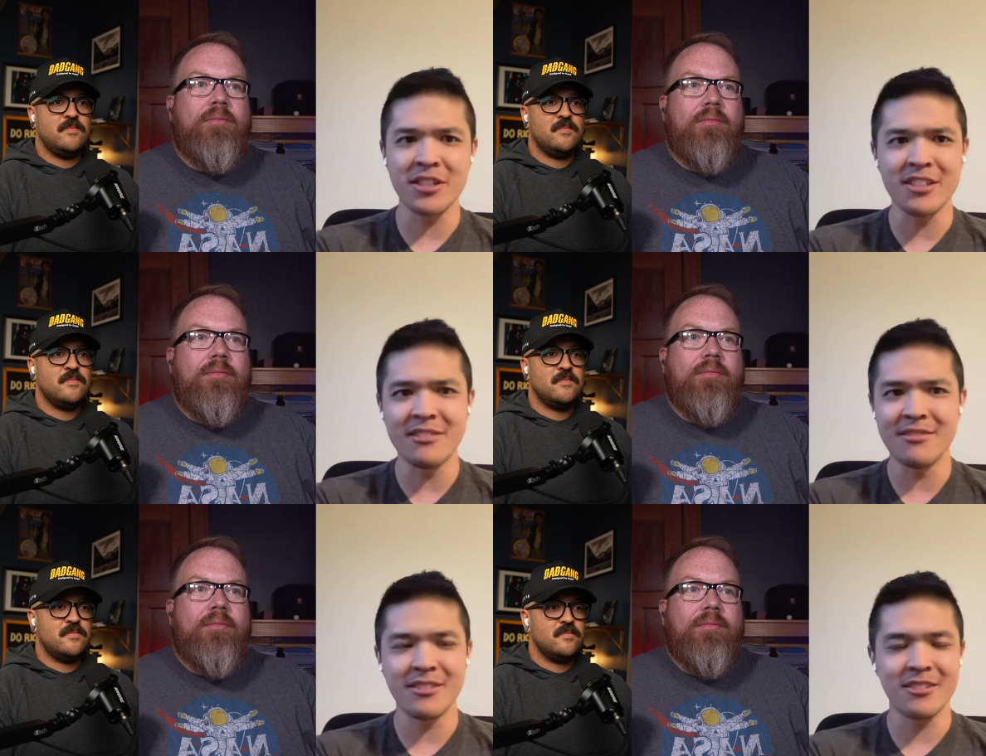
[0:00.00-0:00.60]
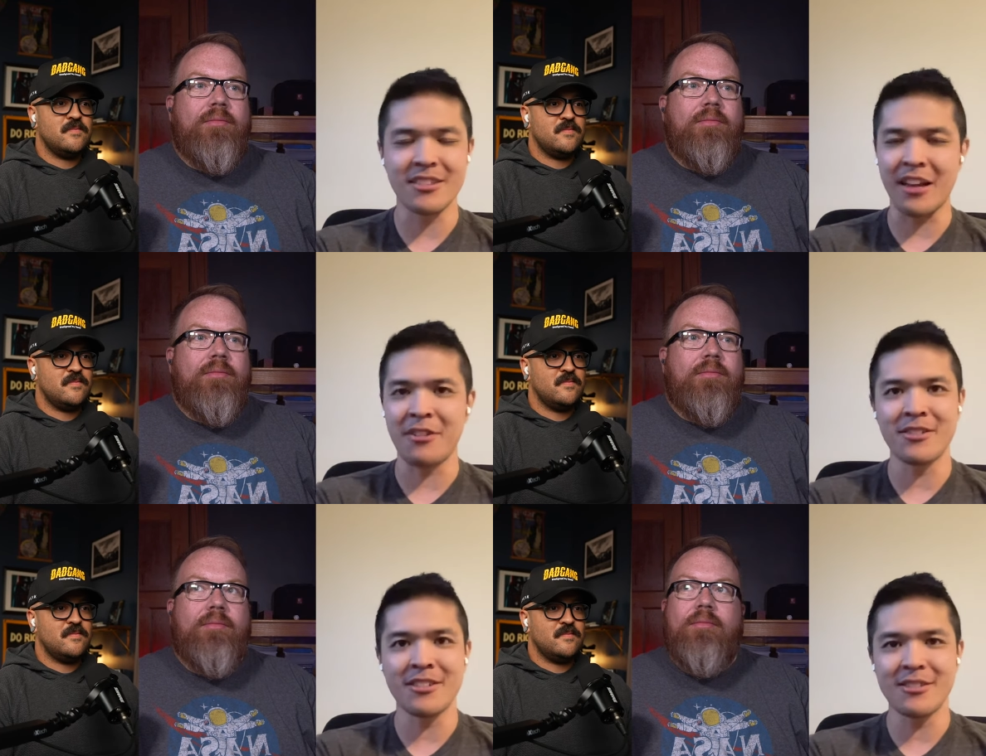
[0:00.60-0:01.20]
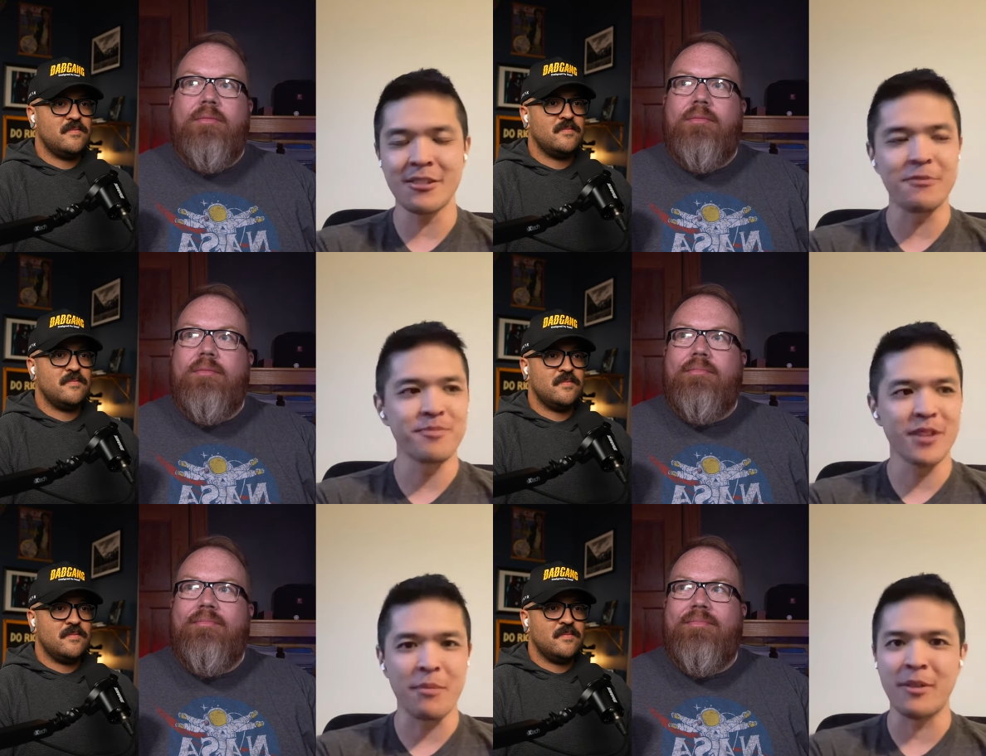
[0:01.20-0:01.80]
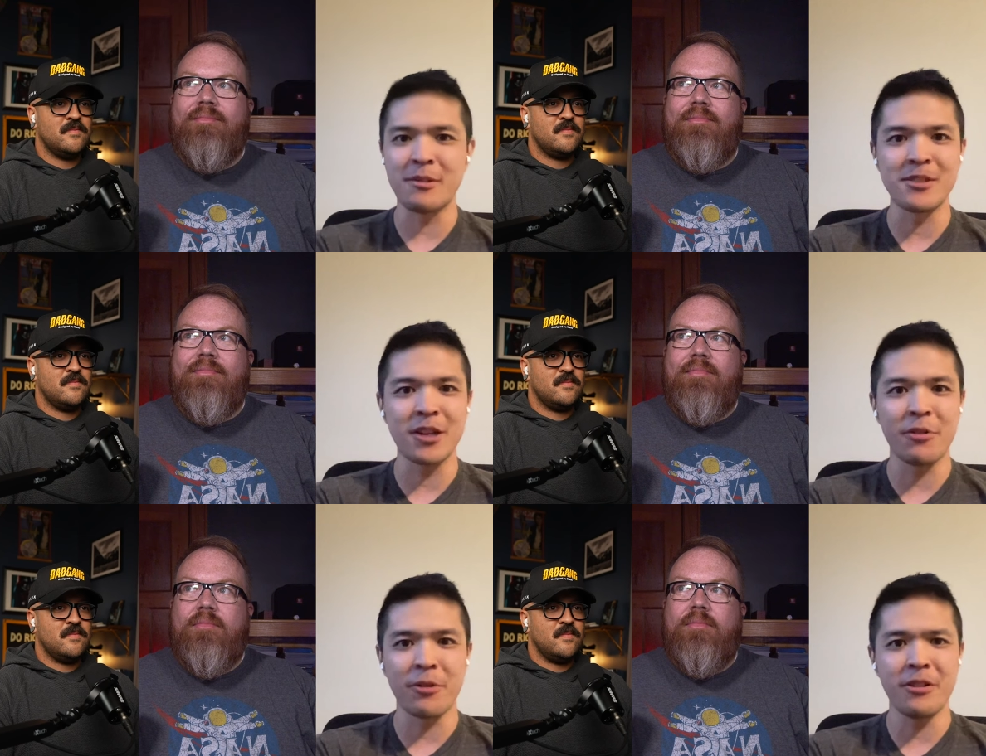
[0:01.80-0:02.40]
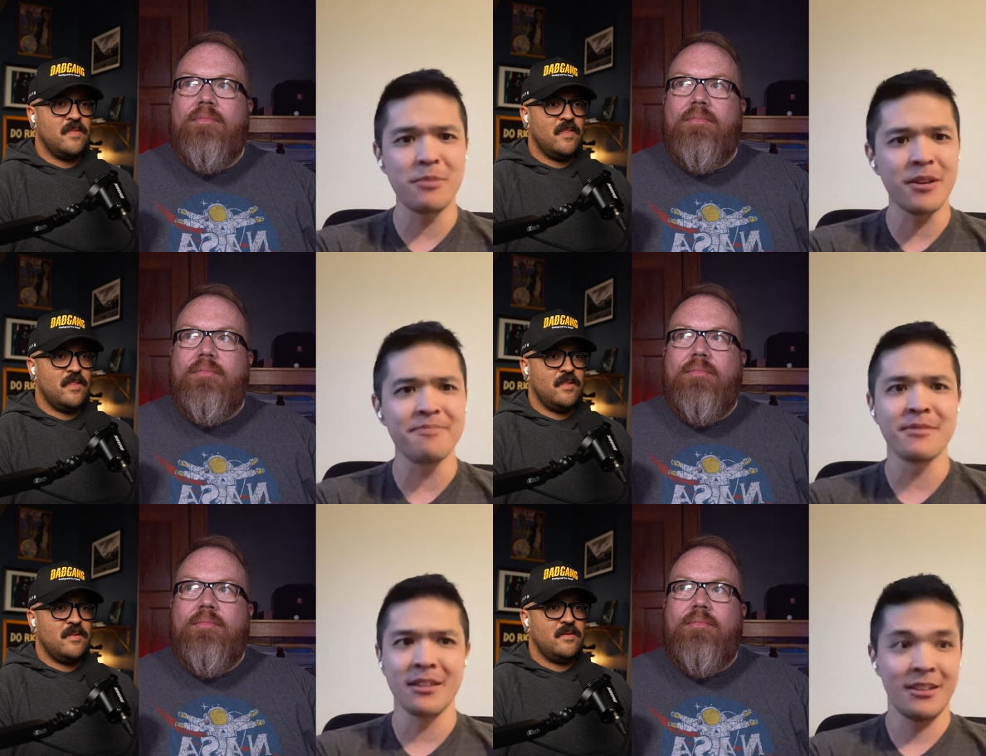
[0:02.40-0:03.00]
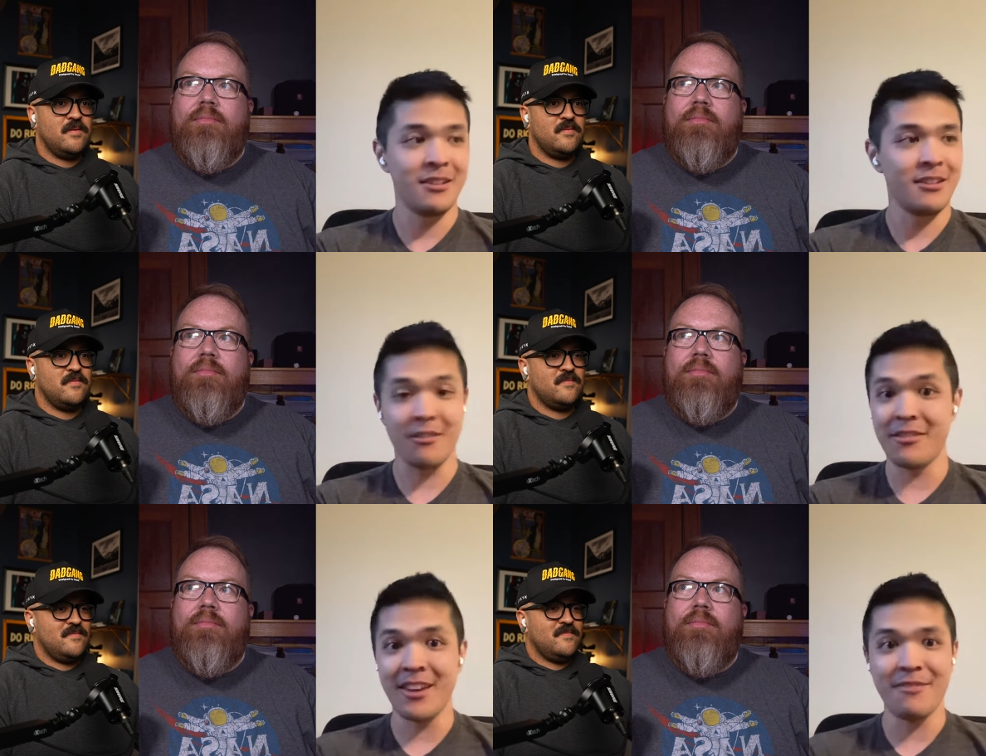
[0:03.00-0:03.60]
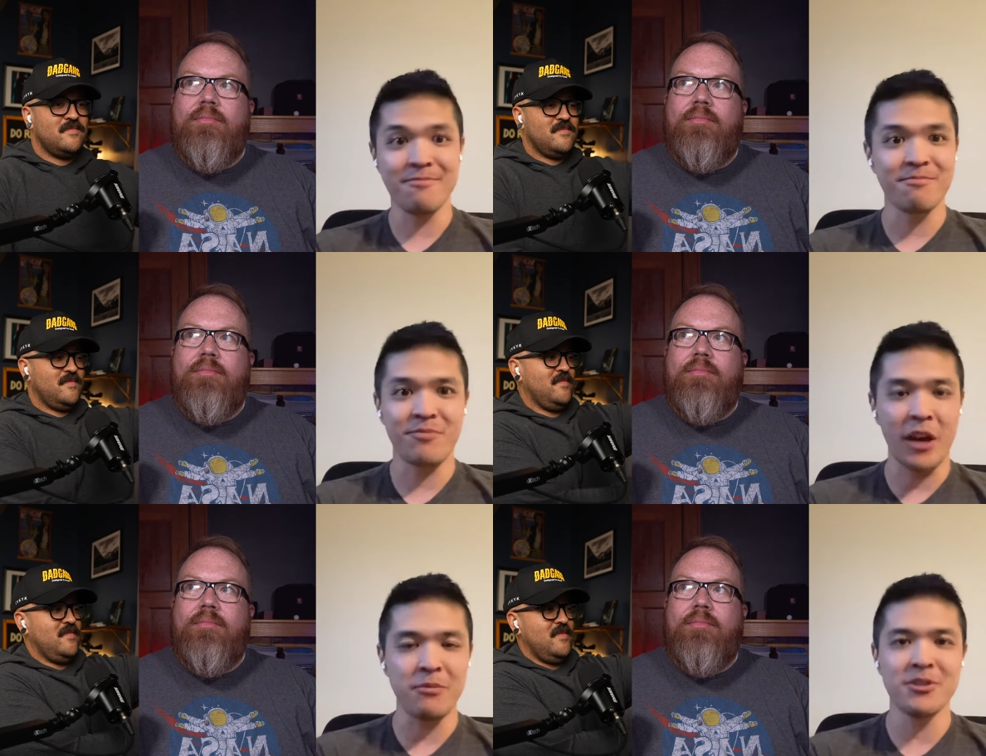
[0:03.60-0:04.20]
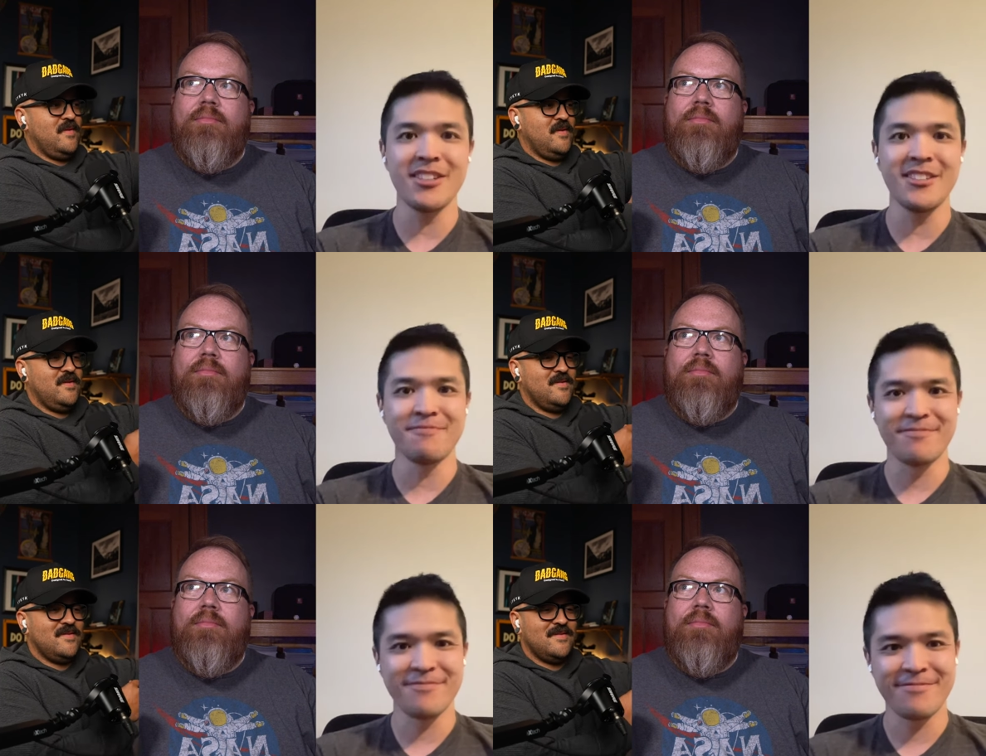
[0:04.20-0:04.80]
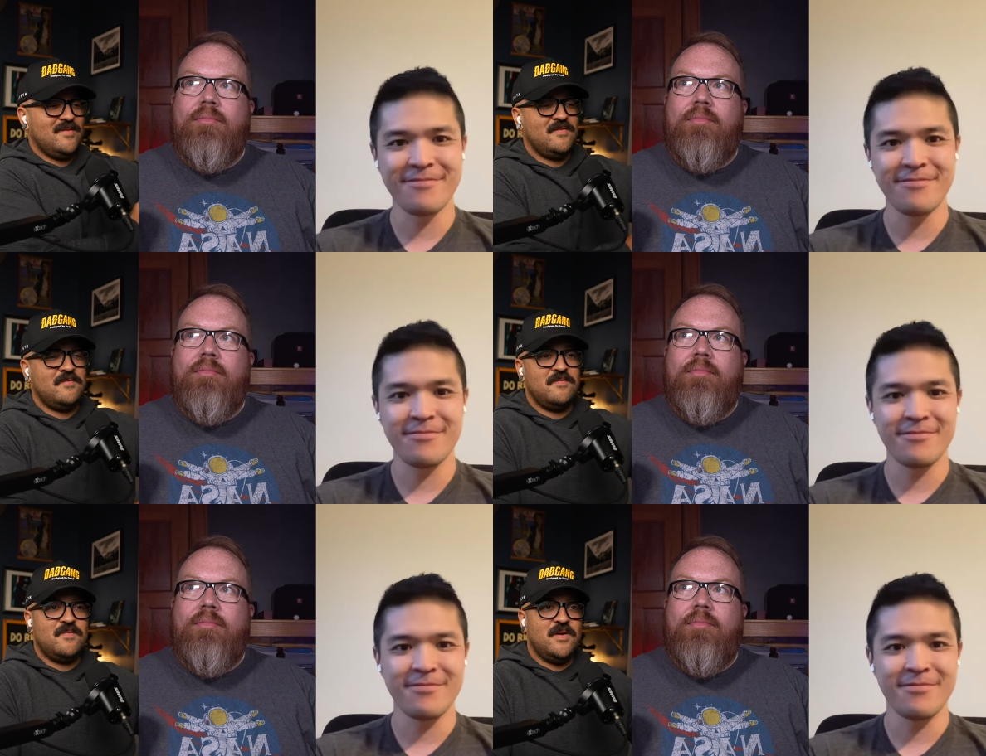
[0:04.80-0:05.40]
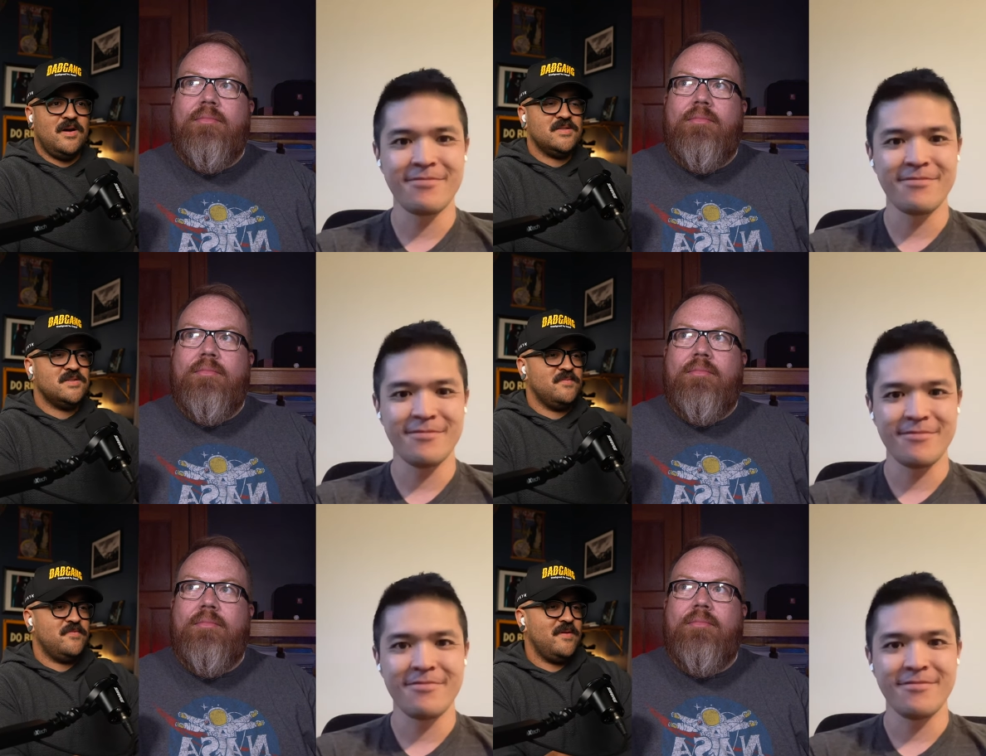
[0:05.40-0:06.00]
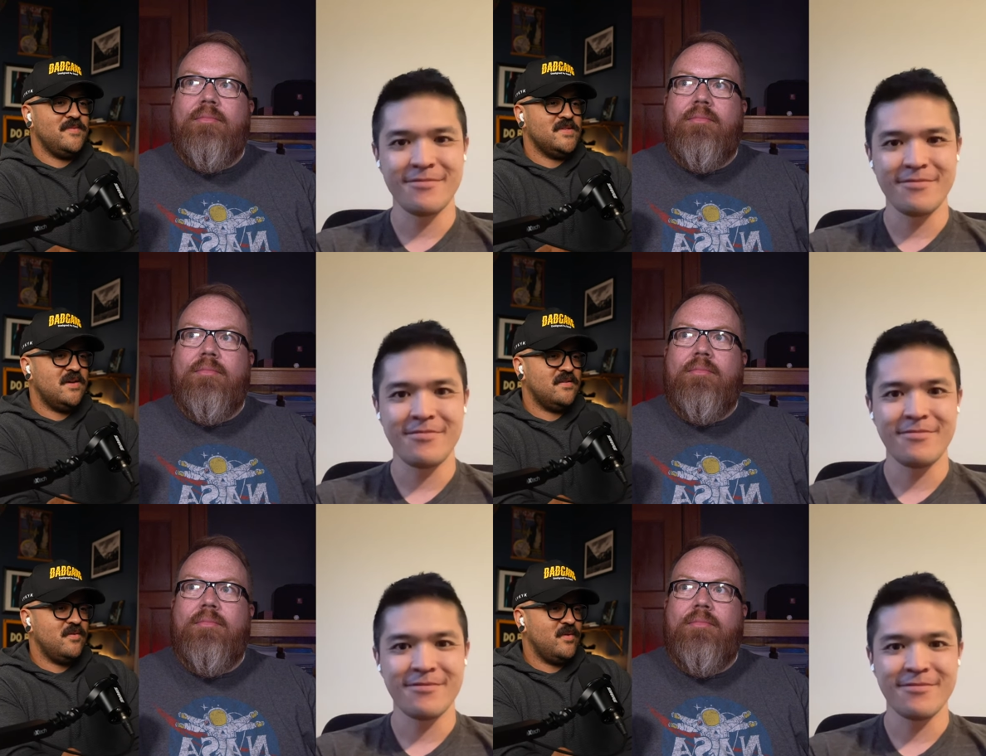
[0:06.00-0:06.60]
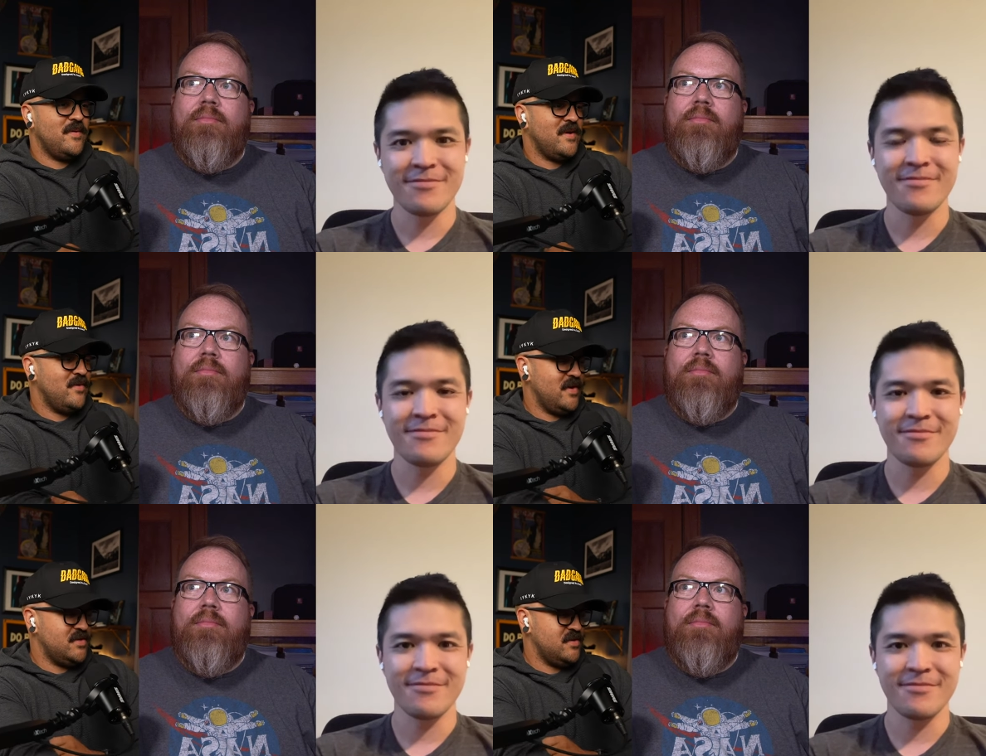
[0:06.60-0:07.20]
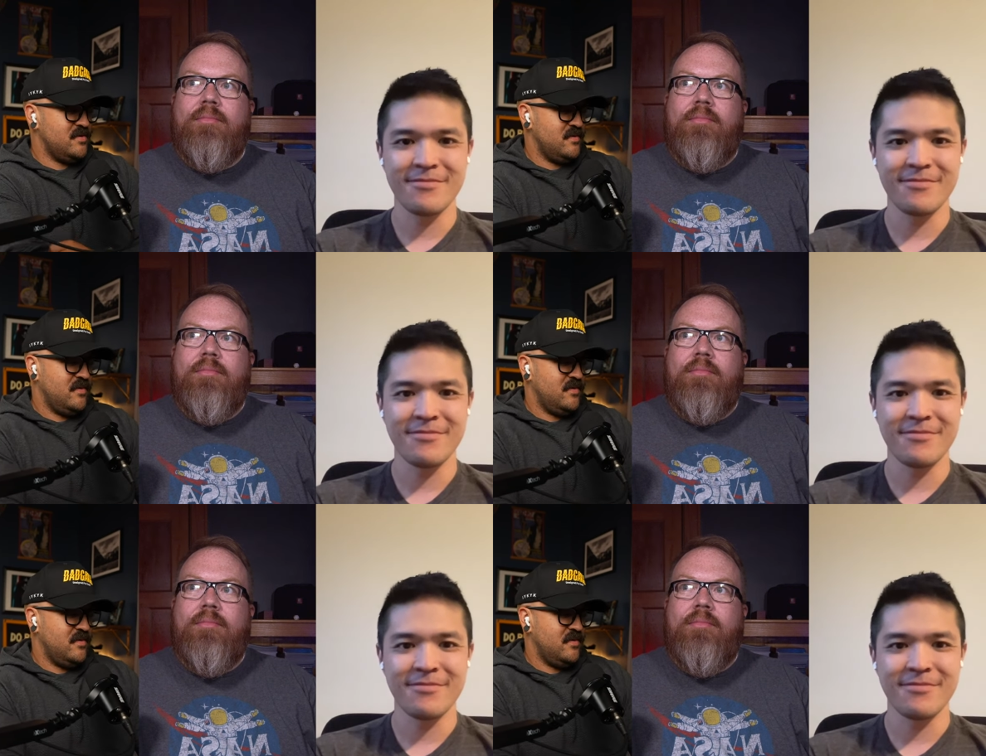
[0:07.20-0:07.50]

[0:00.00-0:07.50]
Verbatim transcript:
Speaker 1: You're good. It's just allergies. So I'm on some steroids, but other than that, family's good.
Speaker 2: Awesome. Family's healthy. What about you, Andrew?